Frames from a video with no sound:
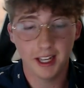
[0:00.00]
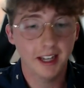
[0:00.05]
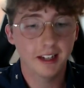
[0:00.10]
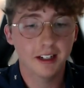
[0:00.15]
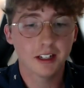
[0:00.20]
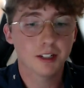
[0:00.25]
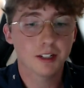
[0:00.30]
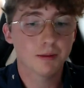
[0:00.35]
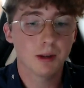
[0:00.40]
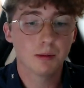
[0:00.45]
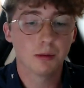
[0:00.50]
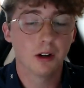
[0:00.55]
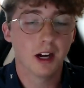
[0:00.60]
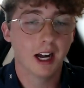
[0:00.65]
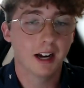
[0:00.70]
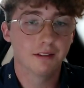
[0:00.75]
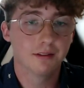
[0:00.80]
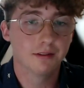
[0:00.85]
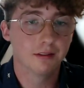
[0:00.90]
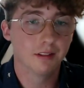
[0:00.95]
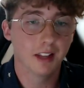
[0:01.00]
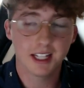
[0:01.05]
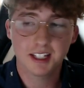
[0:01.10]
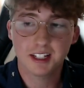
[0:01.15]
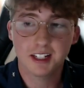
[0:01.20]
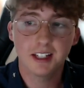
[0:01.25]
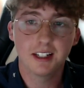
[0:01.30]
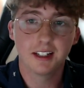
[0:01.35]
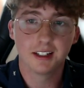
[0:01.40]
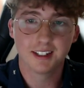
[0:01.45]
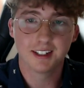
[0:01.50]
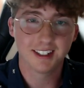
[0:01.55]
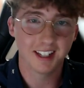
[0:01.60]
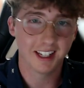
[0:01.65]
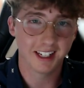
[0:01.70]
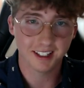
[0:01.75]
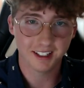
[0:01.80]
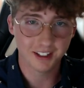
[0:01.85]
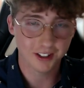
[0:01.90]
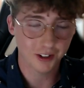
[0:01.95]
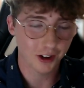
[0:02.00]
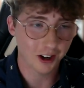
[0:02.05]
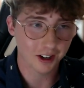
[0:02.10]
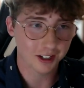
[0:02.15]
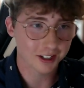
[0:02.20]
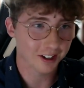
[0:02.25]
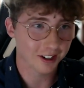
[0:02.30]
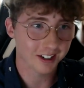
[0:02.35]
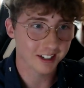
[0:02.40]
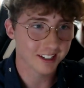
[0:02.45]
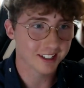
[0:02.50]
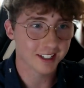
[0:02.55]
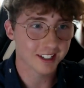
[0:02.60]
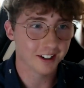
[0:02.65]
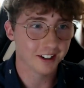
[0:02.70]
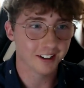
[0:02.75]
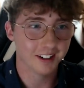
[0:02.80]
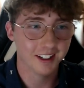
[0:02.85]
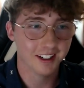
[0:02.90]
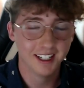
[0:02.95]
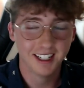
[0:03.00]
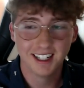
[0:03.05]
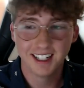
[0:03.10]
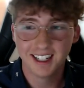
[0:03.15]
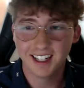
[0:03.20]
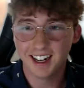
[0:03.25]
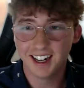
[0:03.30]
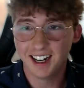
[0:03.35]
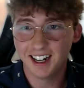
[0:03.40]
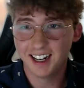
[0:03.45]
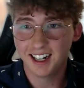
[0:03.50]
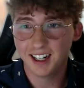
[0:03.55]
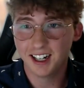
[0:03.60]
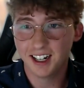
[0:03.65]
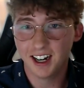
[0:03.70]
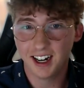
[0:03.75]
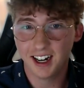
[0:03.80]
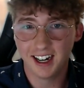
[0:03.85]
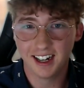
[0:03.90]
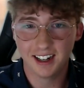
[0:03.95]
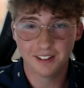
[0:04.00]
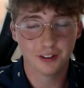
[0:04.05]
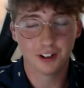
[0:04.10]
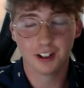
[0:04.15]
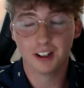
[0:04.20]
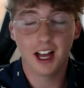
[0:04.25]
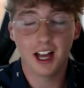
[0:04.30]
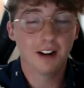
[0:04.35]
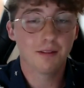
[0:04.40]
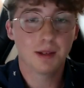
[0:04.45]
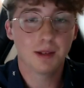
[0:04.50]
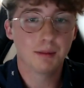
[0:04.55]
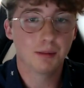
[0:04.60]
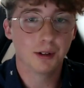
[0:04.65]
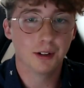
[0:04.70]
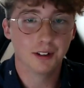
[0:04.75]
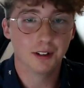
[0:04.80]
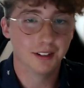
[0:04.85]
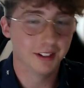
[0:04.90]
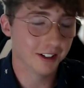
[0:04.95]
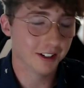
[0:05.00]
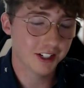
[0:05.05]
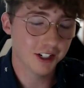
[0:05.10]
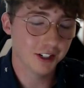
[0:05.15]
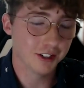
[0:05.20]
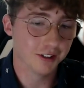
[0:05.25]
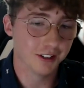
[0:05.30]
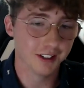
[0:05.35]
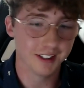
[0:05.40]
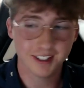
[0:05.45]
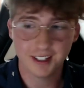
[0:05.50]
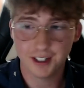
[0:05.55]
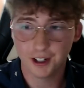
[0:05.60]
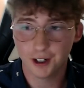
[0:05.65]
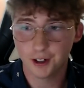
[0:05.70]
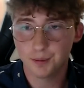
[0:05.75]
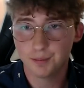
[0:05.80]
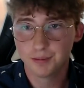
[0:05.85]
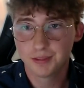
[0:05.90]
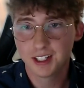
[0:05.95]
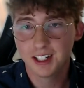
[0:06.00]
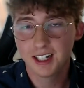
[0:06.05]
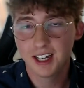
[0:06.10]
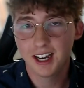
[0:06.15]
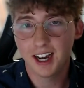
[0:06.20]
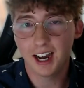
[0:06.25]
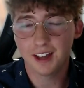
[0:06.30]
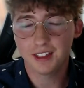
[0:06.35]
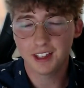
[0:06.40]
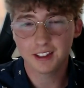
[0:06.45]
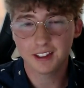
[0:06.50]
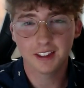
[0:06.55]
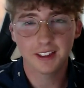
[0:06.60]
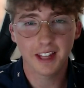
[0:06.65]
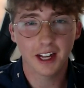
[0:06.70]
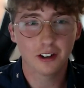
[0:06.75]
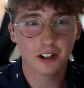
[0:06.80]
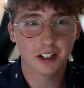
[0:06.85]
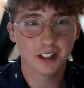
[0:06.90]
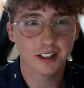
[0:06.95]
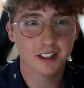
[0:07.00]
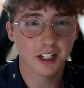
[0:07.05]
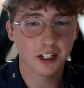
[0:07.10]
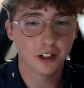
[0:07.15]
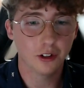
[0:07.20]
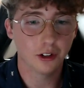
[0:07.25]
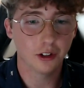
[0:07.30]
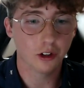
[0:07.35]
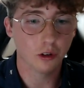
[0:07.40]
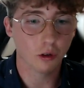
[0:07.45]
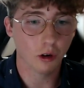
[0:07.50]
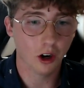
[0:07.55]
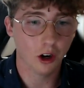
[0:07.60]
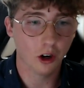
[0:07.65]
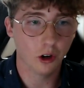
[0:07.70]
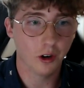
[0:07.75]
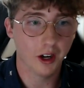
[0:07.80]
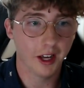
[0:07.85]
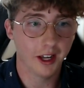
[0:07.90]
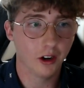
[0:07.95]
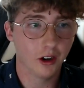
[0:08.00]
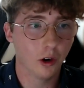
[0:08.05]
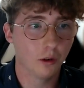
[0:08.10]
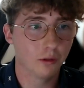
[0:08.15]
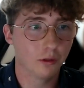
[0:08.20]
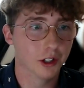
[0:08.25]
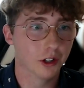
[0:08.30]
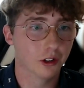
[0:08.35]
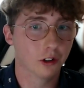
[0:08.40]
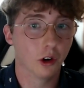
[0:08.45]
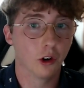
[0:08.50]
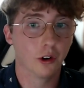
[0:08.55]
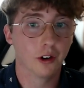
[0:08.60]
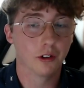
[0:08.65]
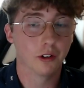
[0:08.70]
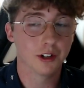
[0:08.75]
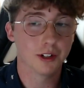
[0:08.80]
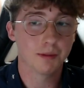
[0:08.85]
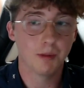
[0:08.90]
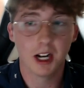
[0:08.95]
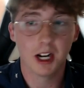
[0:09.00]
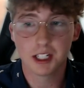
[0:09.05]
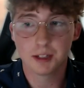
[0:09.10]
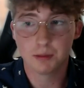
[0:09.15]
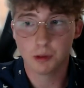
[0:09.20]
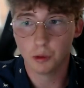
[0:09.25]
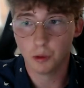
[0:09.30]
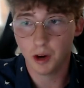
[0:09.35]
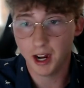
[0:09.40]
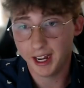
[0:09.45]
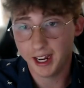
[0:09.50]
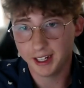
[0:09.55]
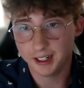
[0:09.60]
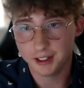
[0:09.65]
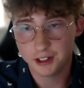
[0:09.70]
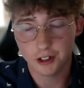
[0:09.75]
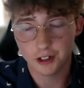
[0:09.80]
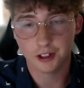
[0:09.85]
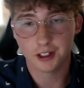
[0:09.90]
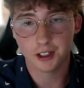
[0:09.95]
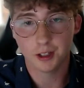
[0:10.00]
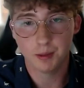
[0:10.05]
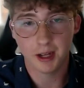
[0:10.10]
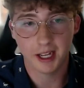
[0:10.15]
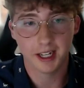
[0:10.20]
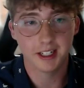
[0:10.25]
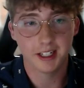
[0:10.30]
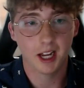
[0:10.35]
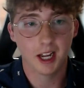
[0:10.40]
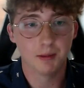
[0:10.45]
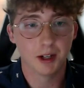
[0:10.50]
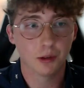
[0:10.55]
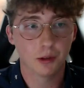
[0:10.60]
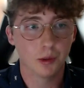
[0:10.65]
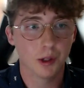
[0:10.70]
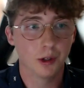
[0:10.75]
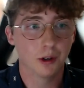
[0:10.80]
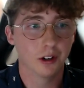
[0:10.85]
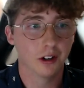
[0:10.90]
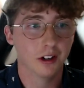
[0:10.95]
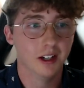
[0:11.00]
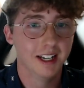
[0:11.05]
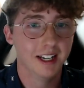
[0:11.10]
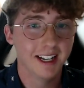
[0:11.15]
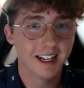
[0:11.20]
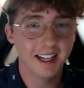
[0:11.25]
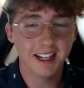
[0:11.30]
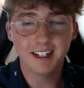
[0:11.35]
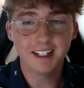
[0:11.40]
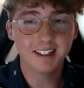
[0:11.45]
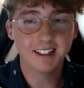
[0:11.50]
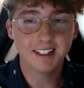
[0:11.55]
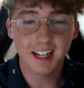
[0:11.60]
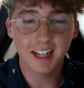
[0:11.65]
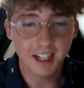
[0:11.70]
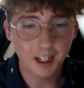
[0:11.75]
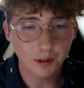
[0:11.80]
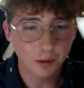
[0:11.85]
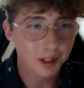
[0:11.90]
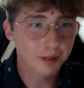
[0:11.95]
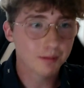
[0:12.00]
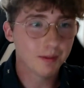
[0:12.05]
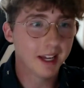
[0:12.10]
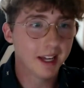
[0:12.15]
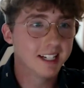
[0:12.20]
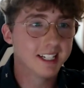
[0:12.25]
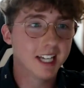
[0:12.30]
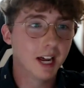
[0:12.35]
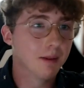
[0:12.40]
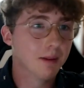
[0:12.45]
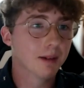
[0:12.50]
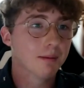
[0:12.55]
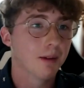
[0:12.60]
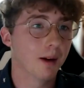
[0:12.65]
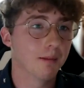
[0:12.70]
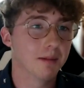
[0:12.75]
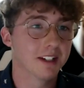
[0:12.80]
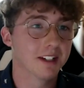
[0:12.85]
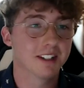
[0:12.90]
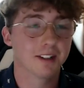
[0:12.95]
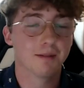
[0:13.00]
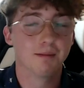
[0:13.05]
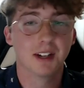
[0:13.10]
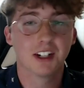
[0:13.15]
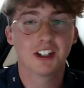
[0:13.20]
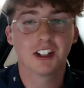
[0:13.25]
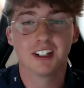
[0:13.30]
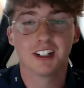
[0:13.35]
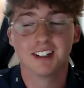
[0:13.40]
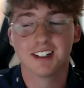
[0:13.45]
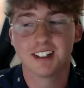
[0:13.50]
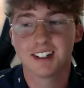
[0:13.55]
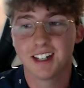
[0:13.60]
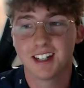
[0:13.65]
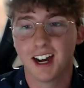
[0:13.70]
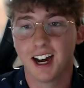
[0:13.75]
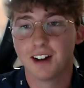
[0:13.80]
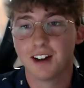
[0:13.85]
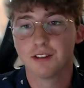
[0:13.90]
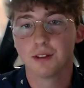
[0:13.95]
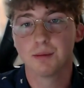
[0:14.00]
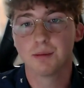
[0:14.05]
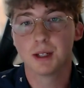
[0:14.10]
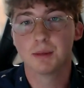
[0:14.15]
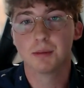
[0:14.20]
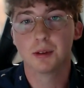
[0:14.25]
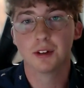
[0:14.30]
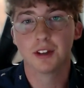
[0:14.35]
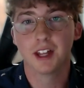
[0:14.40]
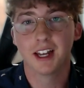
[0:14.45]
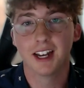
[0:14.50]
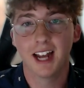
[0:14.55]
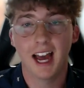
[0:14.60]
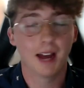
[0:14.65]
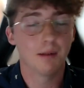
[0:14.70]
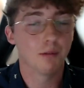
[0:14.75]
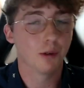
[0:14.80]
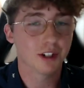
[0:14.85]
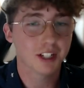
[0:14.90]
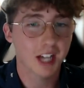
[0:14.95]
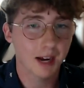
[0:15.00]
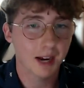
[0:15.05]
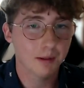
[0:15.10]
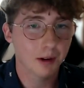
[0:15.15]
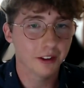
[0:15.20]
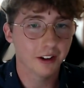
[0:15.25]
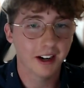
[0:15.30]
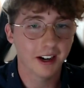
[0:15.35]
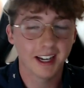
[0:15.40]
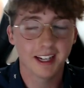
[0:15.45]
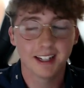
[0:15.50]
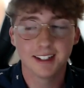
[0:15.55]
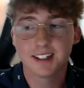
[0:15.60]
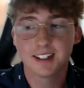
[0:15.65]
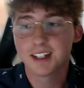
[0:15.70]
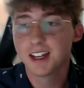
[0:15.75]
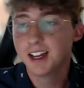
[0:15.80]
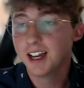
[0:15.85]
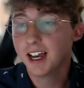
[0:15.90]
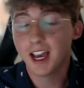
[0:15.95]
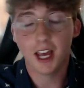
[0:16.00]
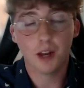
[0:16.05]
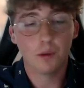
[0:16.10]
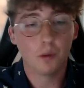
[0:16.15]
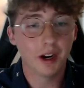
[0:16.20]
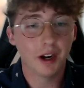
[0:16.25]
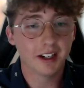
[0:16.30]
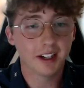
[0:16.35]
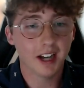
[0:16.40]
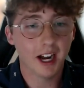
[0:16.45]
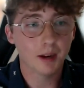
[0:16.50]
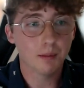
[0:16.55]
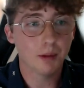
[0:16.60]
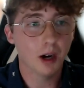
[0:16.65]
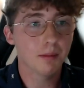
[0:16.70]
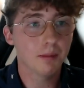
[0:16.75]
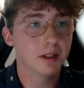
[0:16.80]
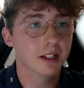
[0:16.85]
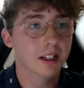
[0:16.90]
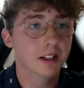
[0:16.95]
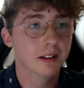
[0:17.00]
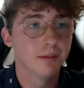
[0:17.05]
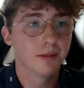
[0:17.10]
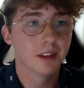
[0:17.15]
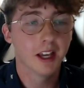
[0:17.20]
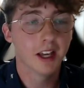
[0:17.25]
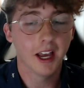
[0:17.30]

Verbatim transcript: And as people have less kids, like dogs are considered uh, uh, for a lot of people their children. So I think that that'll continue to grow and hopefully it'll grow in a responsible way. During the pandemic, we were inundated with pandemic puppy submissions uh, from people that had more time on their hands and went and got a puppy.